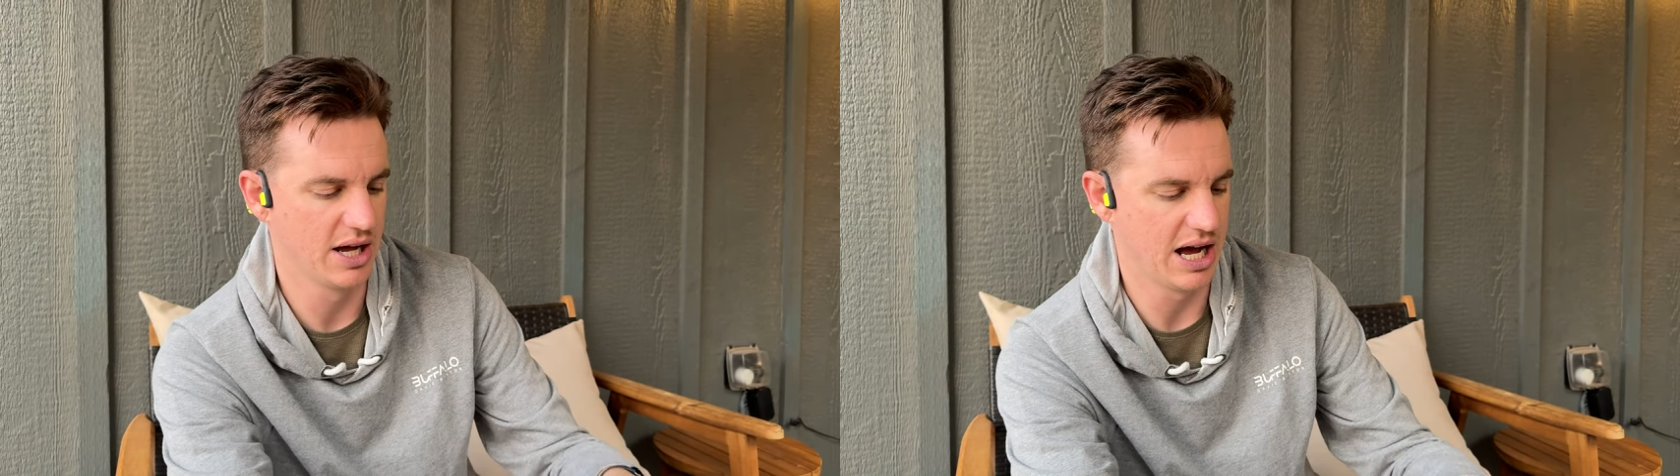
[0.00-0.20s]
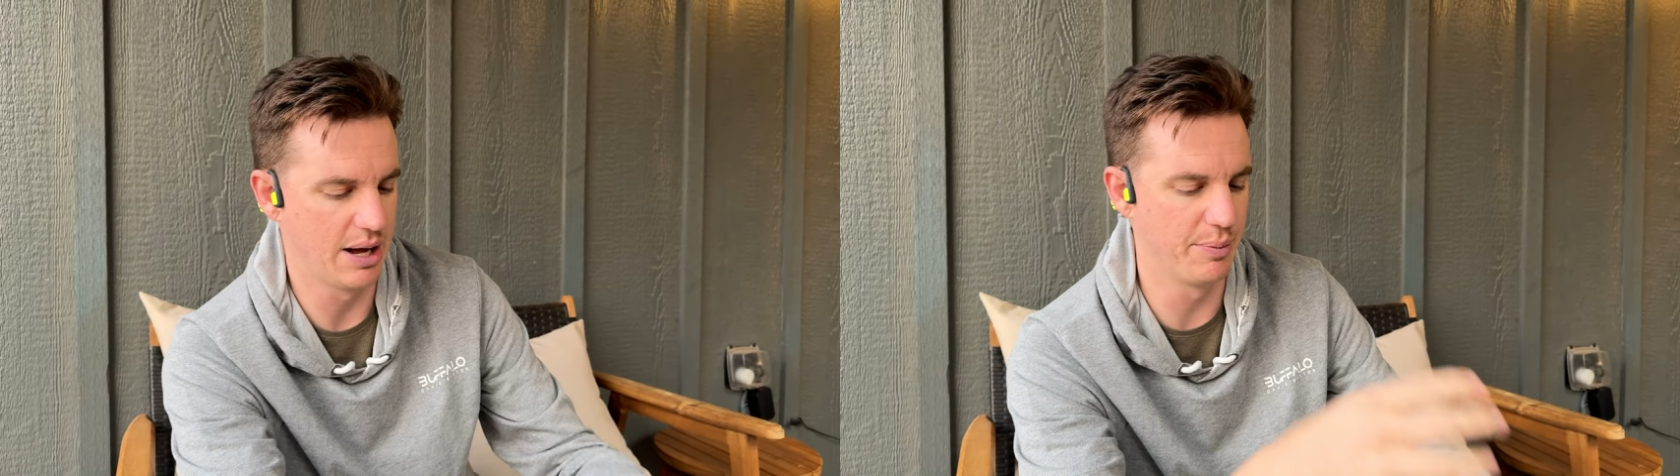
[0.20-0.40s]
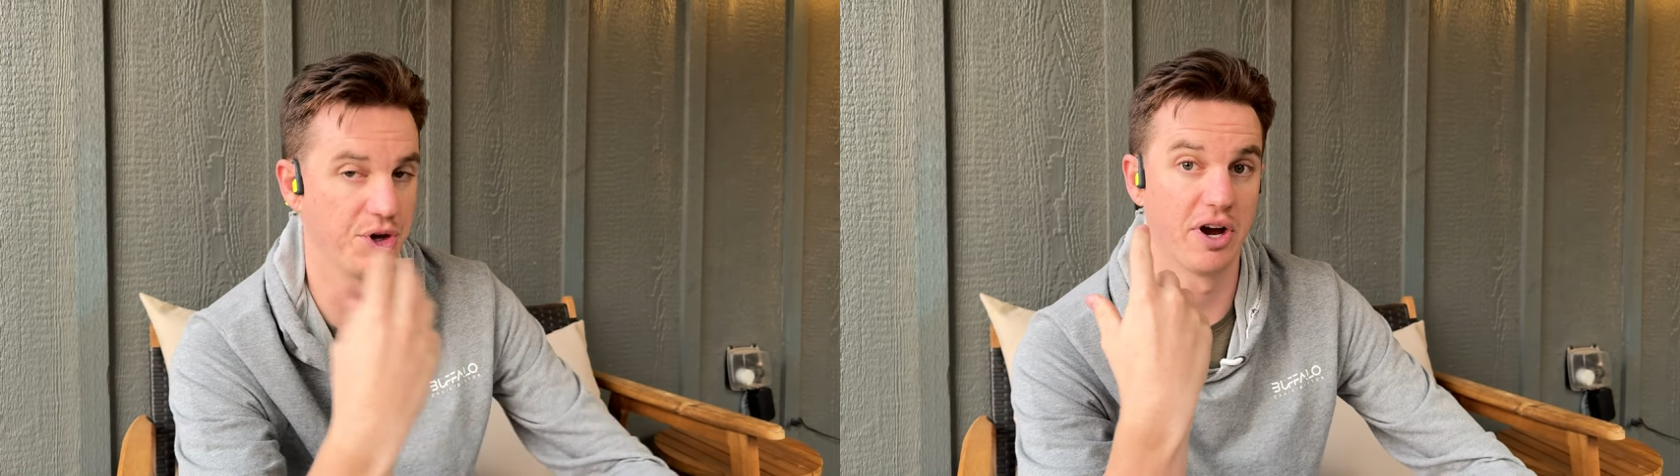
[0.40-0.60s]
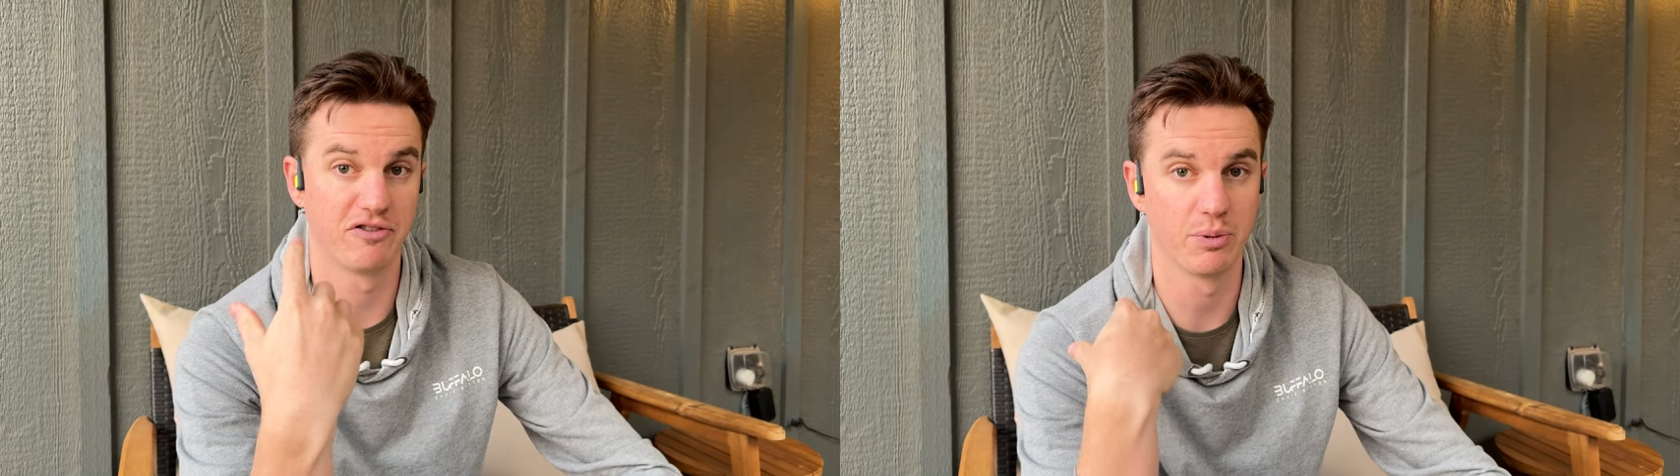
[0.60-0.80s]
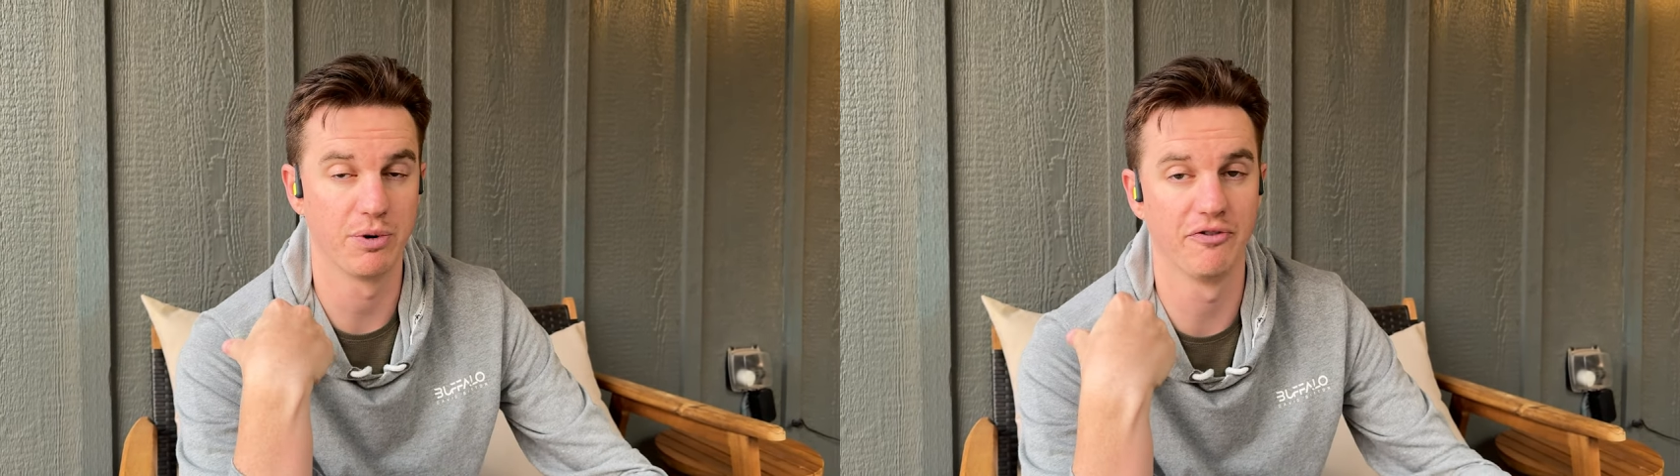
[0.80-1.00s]
um, but you have
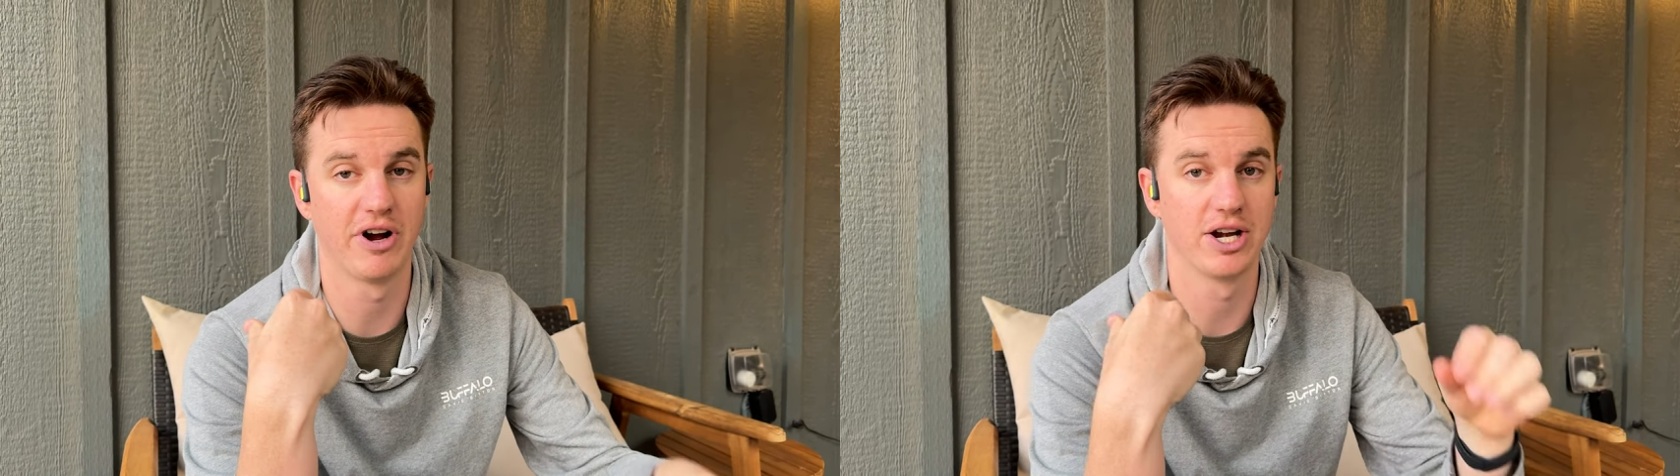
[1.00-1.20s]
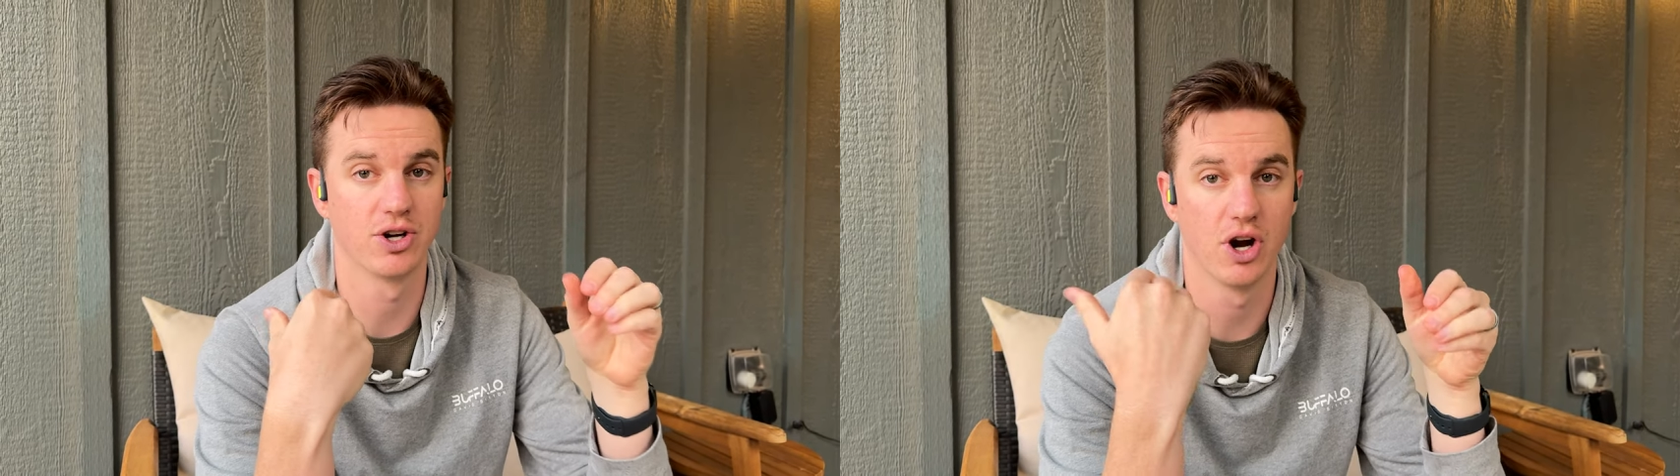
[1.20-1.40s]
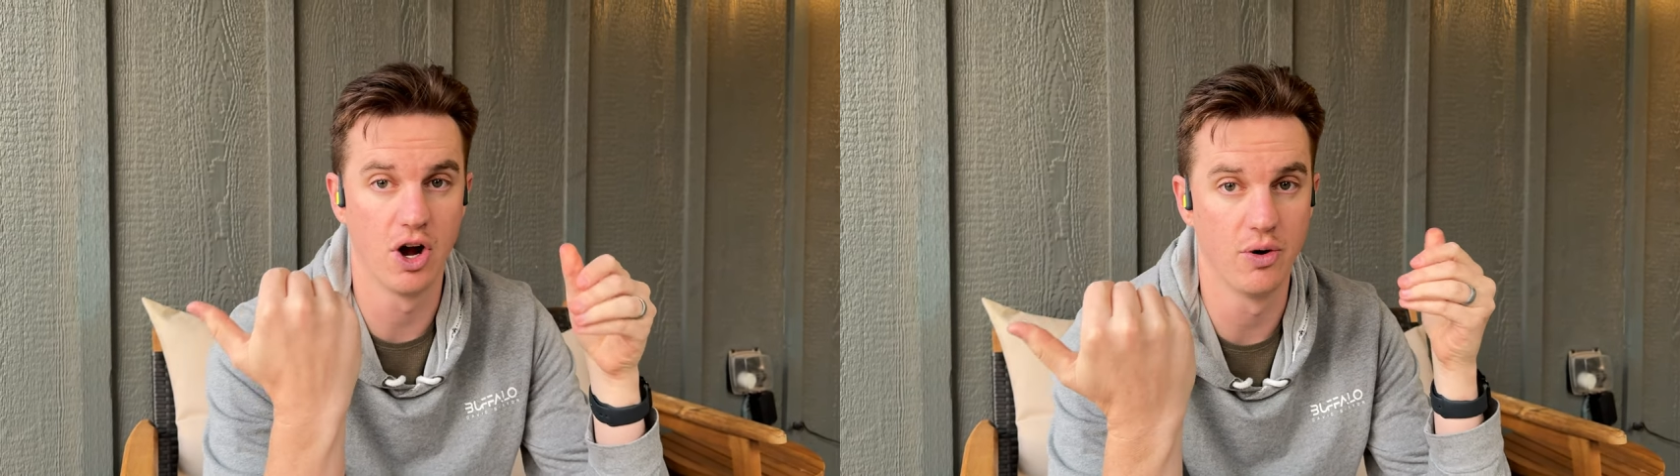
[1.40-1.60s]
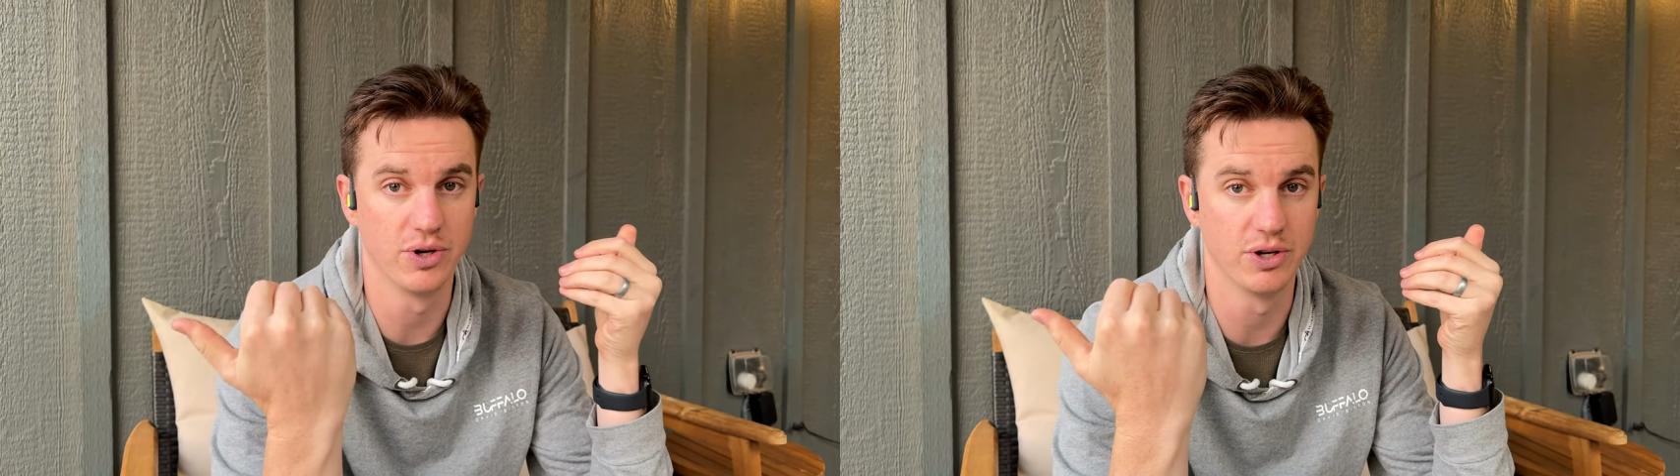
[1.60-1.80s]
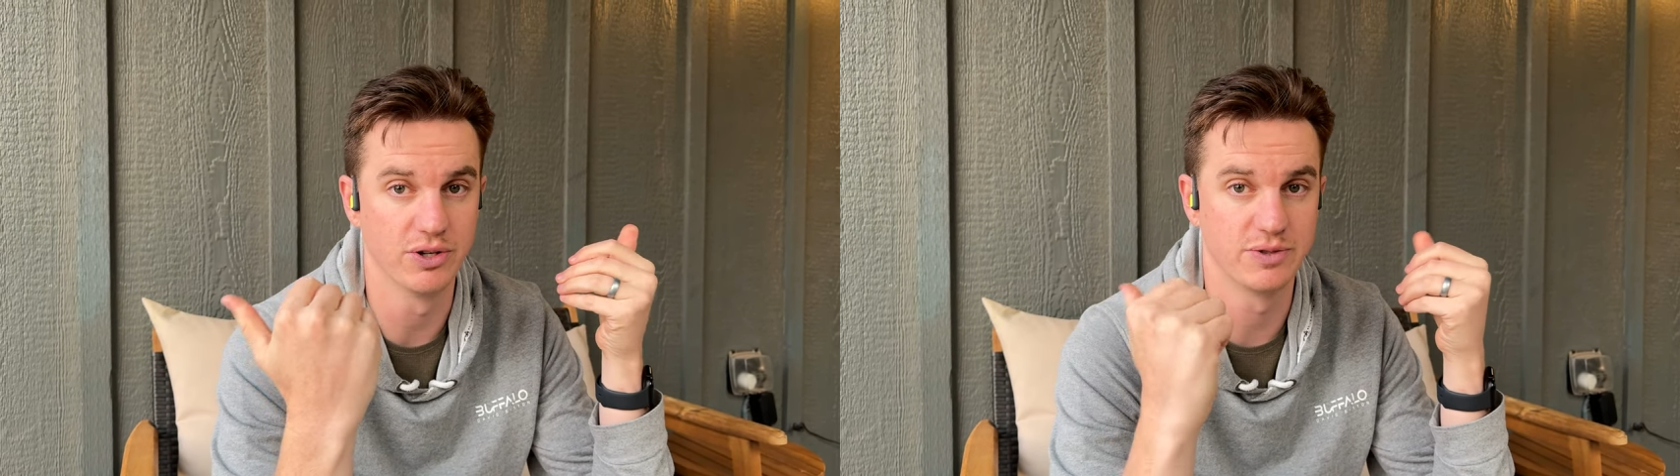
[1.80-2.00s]
to provide your own
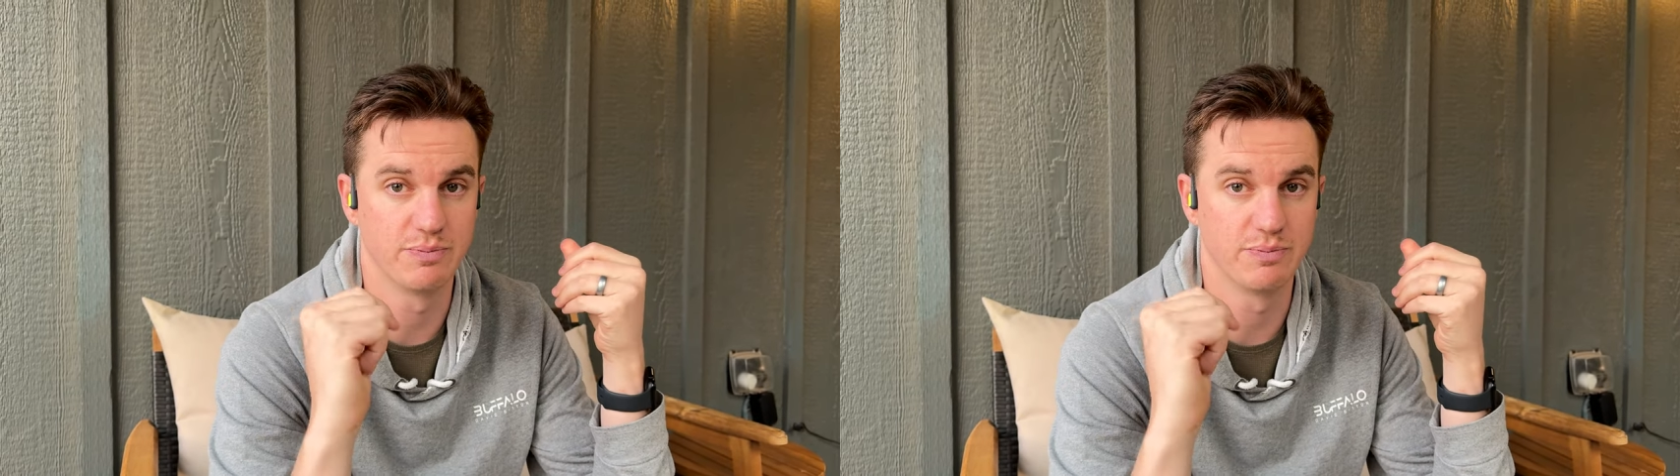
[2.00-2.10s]
U S